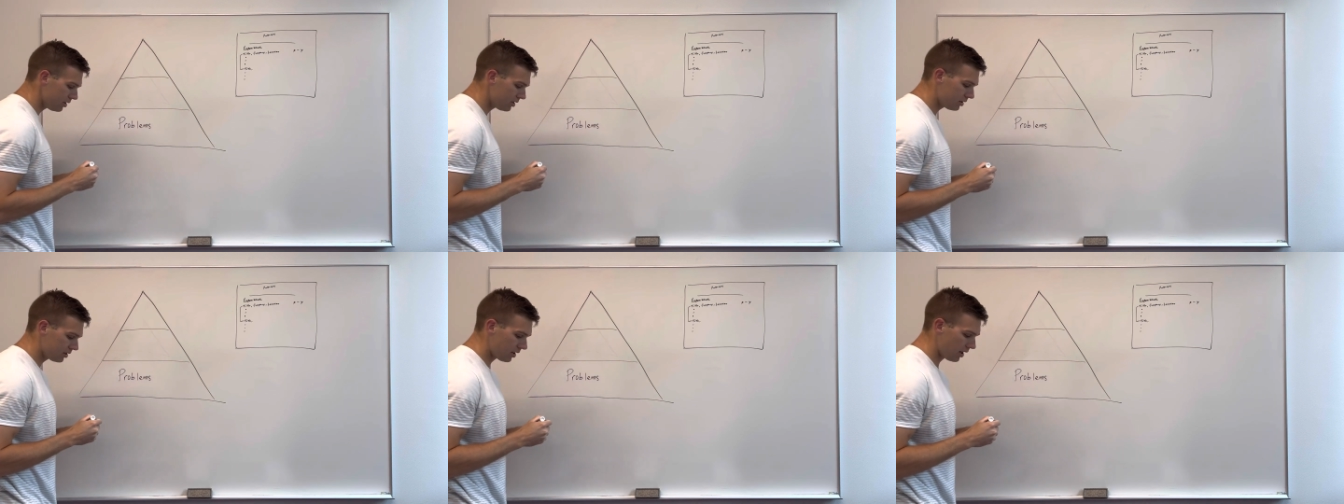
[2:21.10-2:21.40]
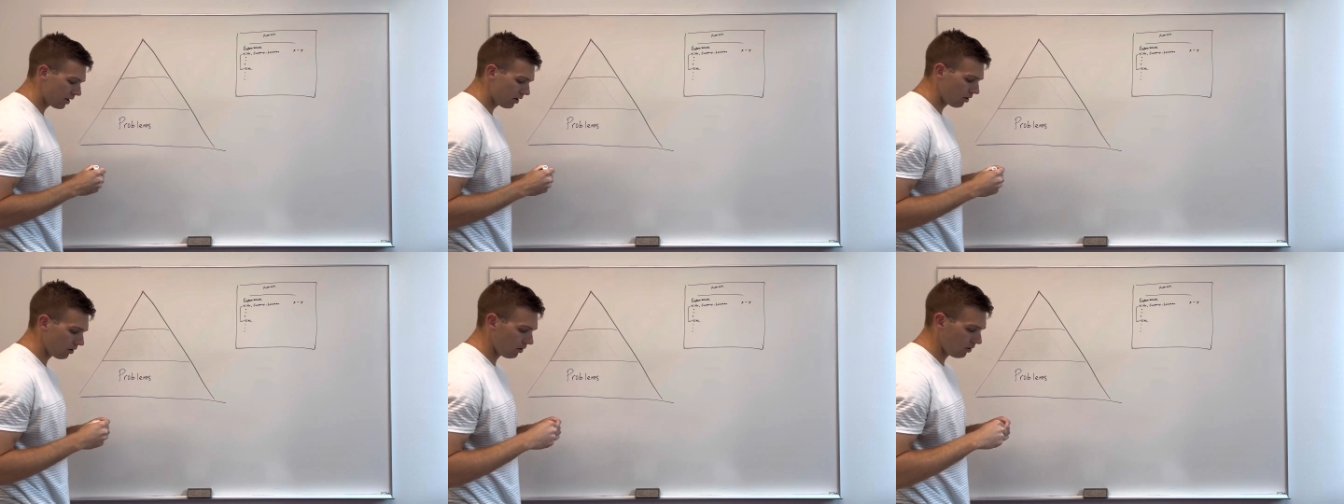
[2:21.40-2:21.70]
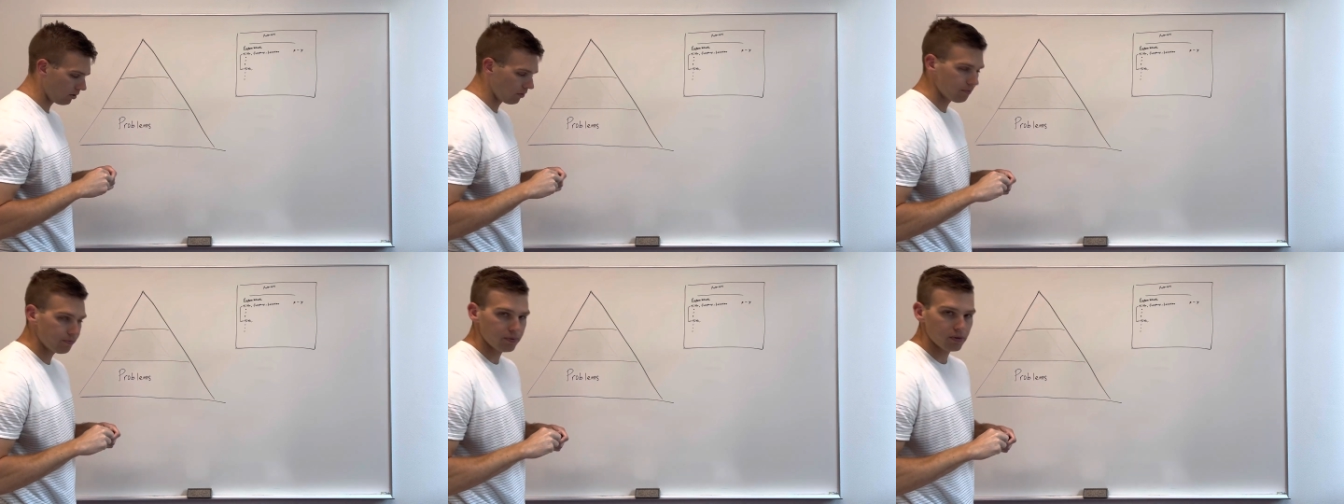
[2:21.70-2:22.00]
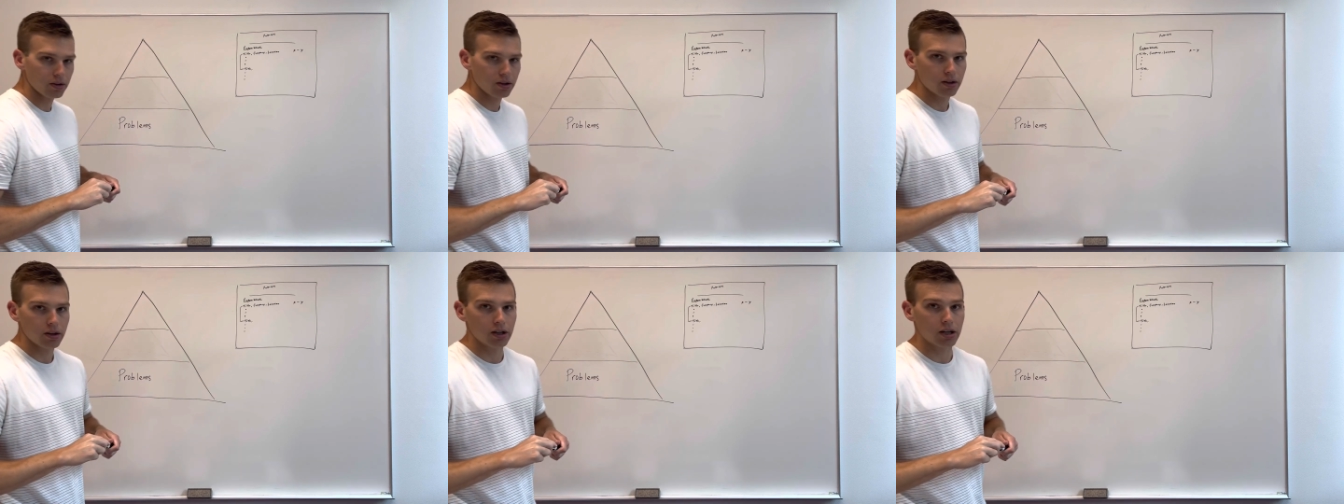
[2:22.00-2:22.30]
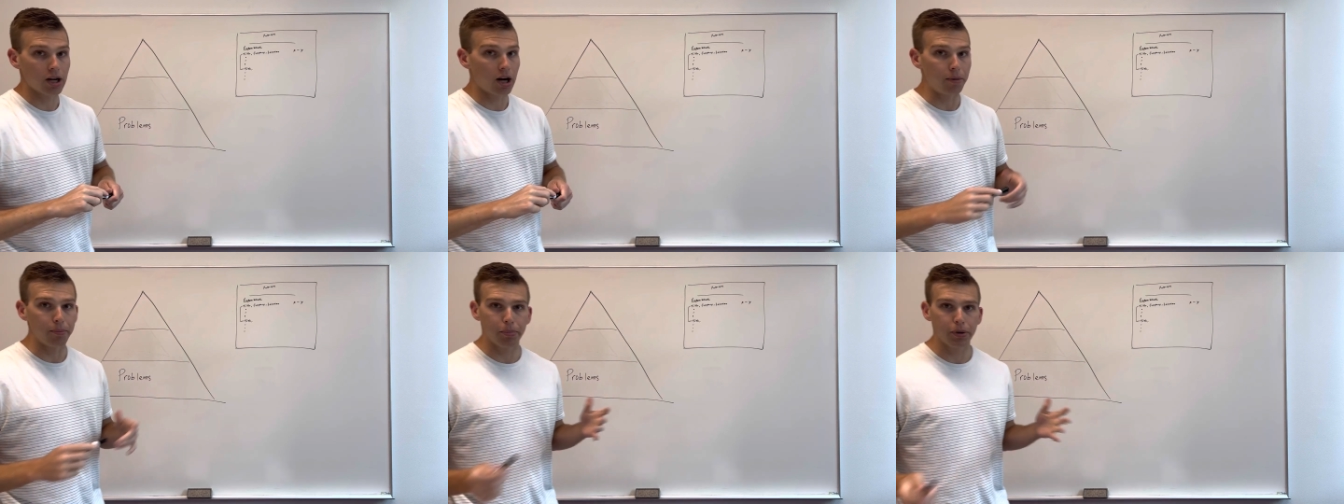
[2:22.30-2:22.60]
single
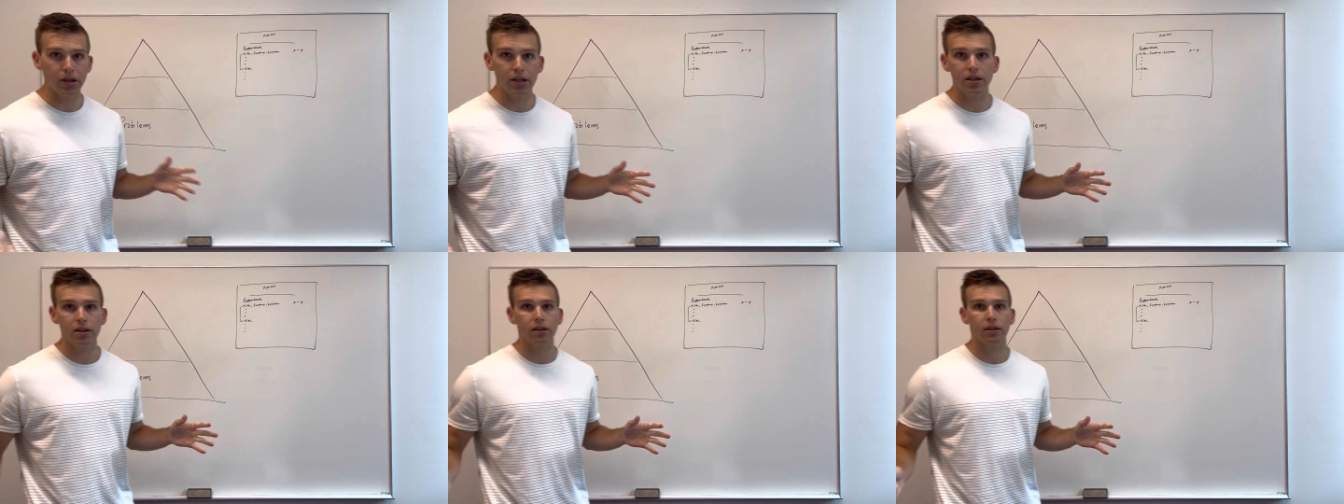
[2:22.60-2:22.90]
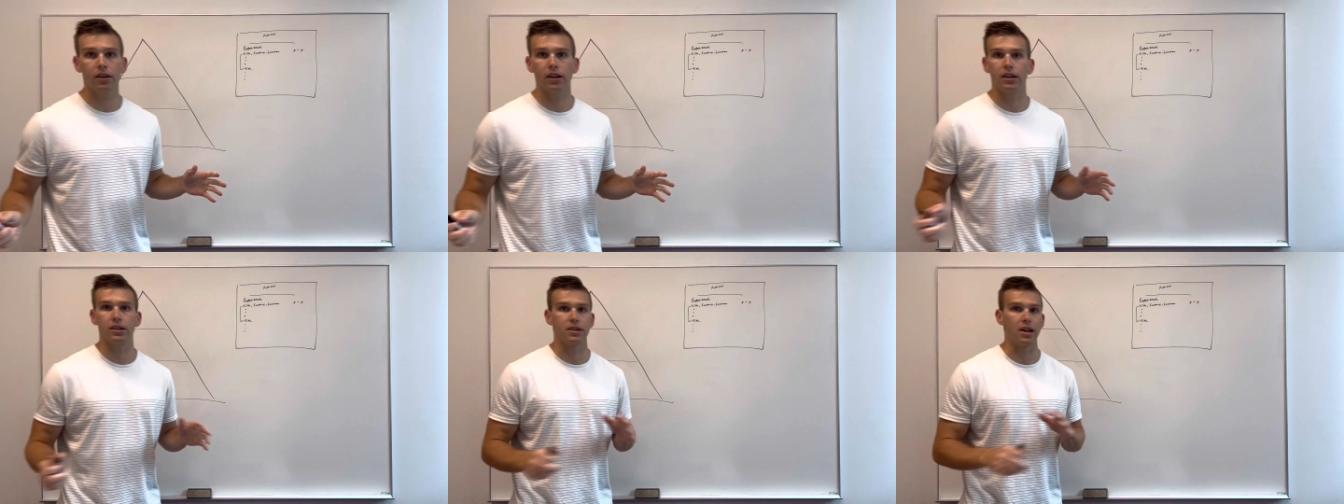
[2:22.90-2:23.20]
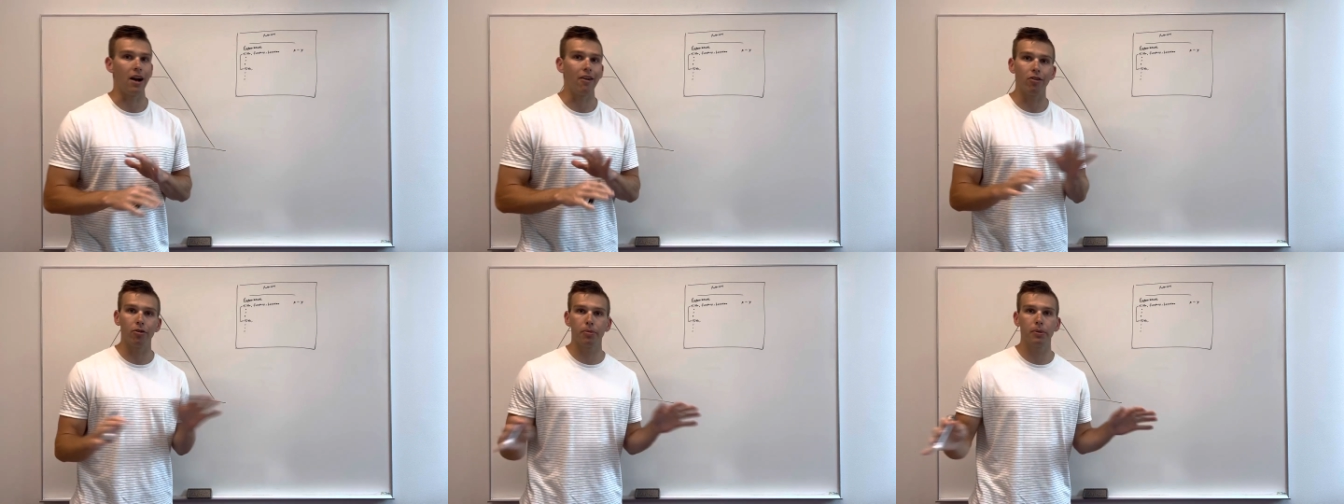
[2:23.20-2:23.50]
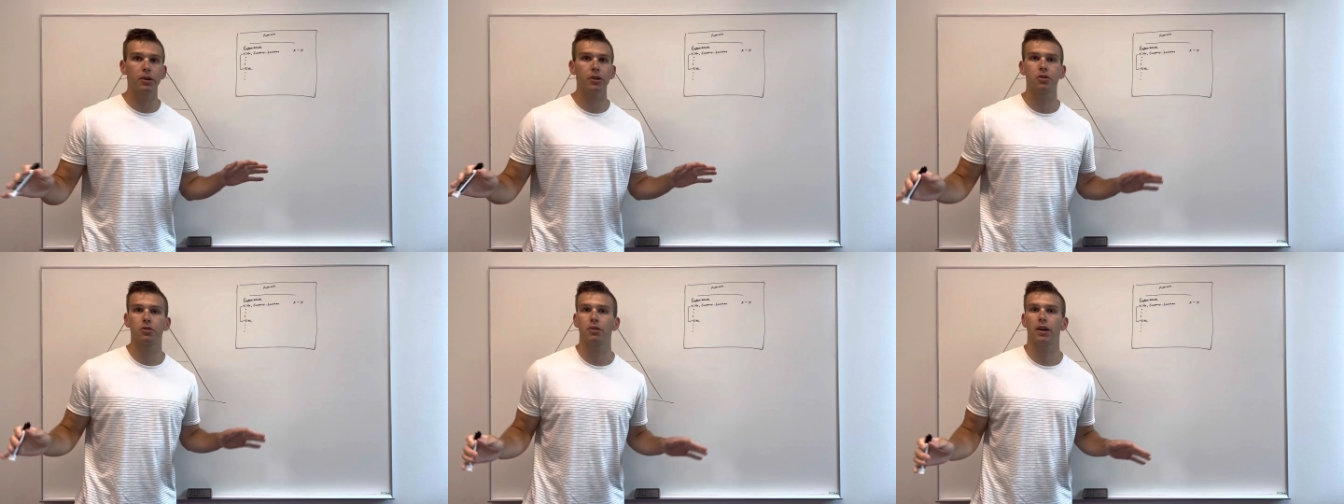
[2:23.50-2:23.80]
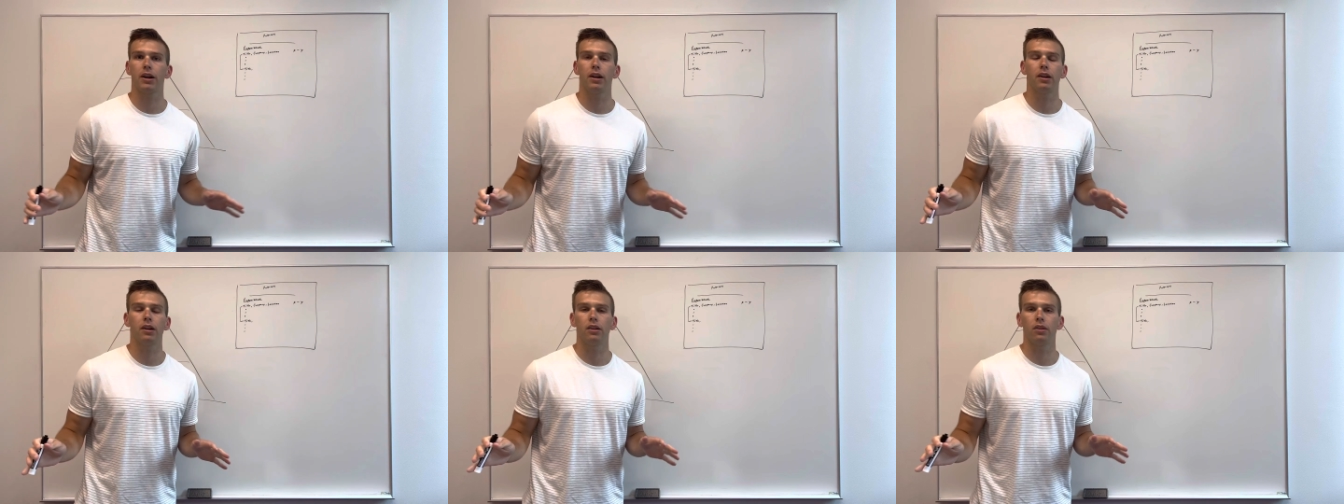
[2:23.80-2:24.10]
company that has ever been
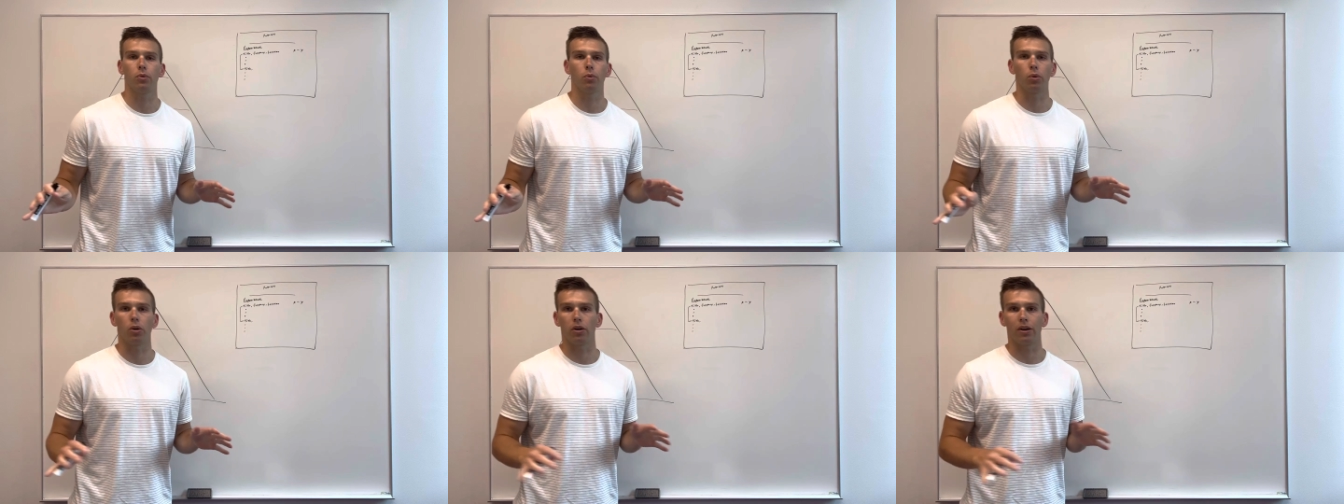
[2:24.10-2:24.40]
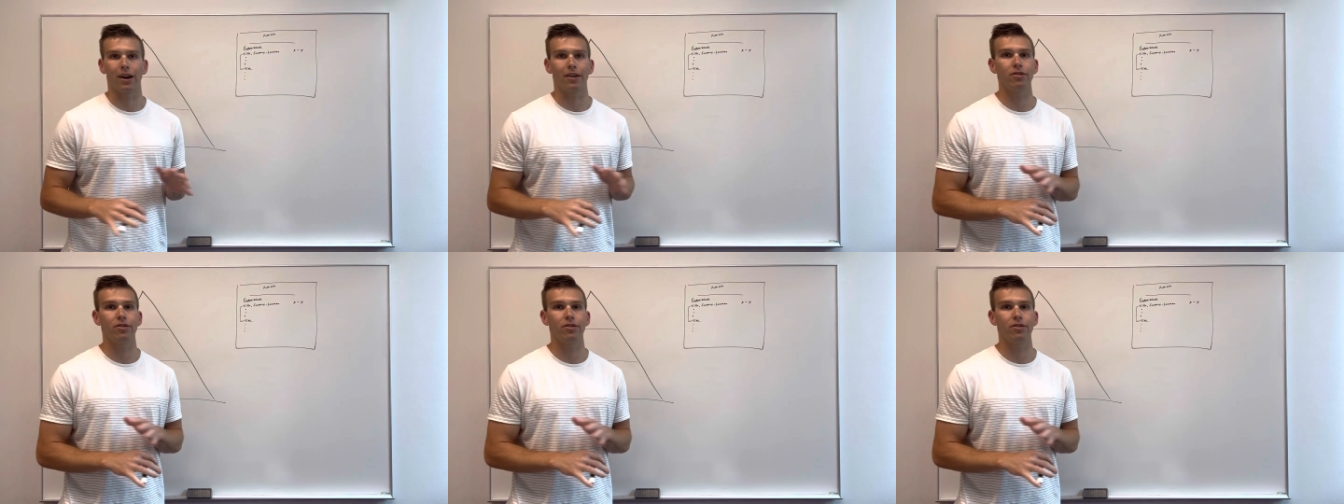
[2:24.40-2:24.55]
created in the world,